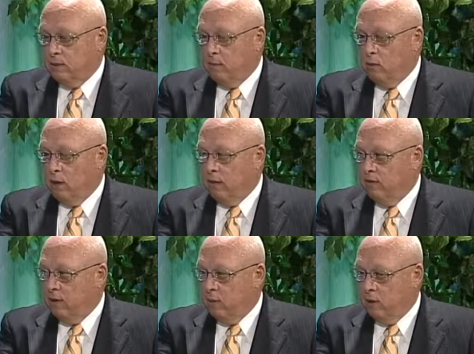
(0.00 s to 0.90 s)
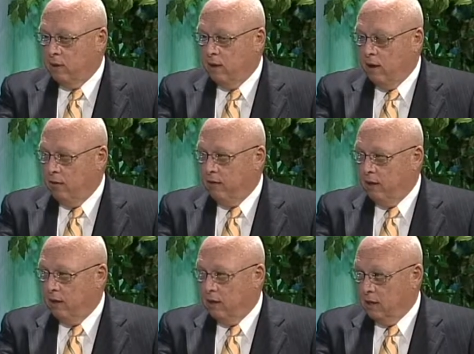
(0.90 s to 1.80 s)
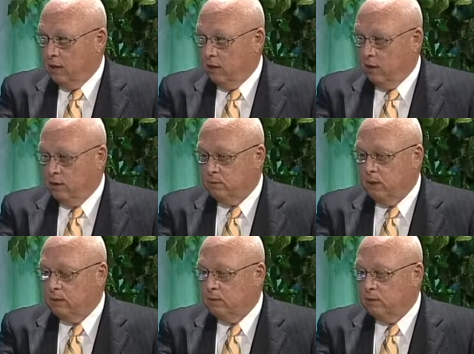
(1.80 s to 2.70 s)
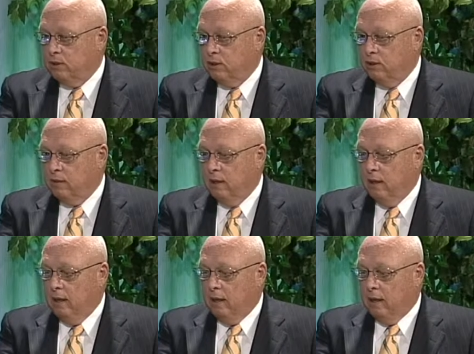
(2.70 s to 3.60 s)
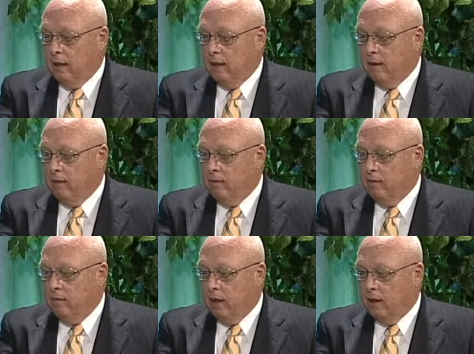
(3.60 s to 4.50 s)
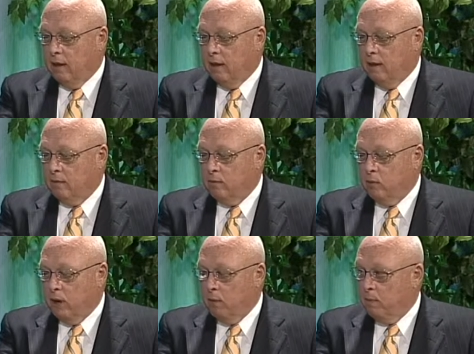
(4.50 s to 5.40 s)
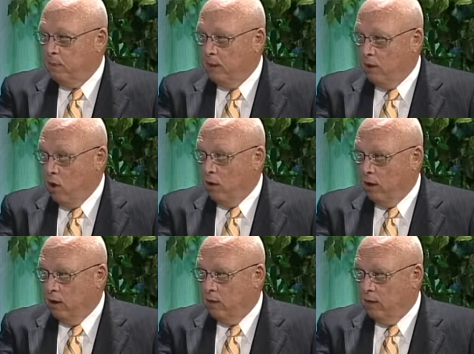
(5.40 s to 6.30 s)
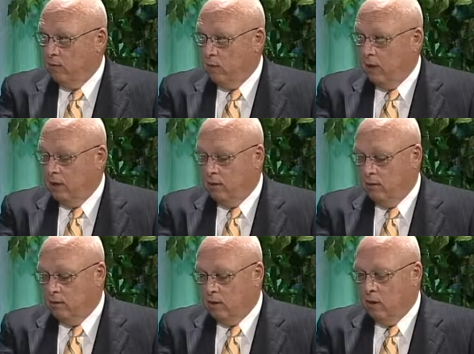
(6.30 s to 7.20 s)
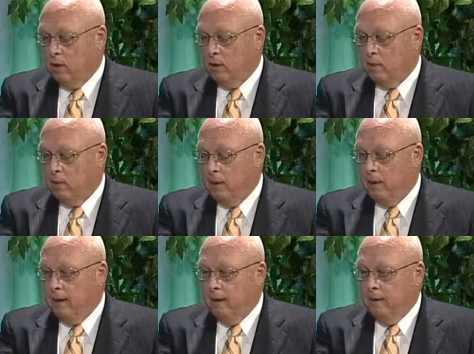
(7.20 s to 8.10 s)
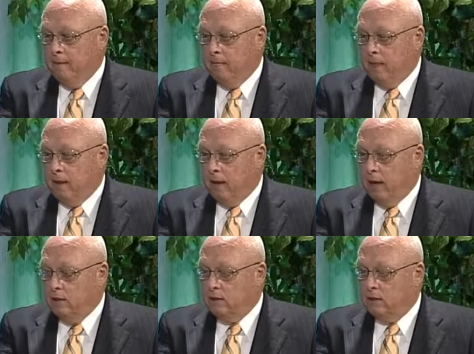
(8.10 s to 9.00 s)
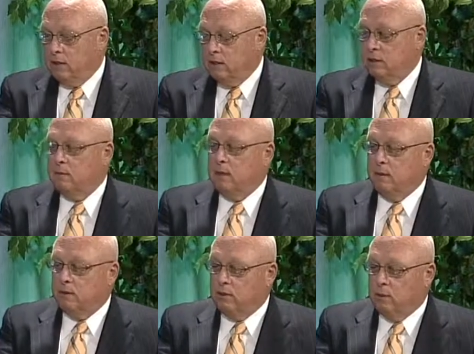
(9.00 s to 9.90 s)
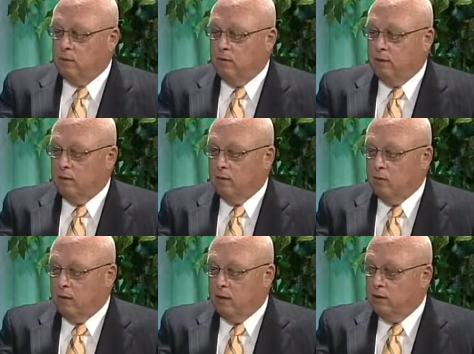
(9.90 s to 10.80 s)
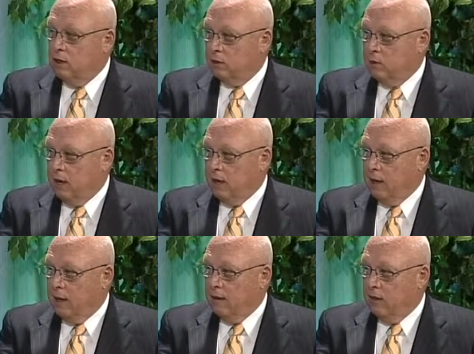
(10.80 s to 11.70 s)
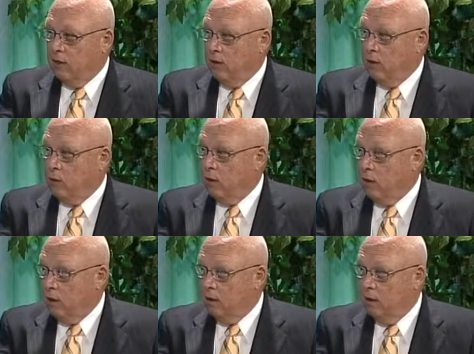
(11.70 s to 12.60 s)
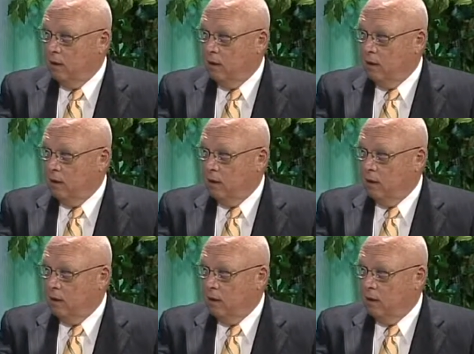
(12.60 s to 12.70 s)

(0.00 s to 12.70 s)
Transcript: Number one, if they were healthy, they didn't get hurt as much. Number two, uh, they uh, were able to play longer if we had to go longer to play. And I used to say sometimes to them uh, when their tongues were hanging out, and they thought they weren't going to.